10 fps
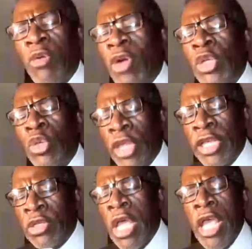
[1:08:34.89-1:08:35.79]
What do you think
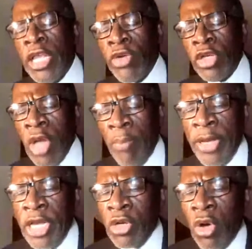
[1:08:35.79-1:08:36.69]
is going to happen
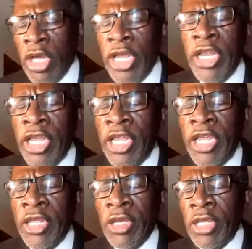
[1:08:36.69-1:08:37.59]
in
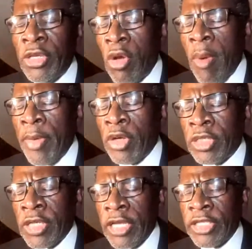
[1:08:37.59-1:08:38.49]
the Copper Belt,
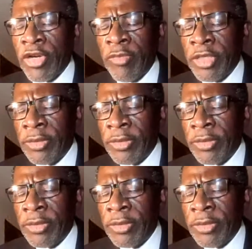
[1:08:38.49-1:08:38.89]
Jerome?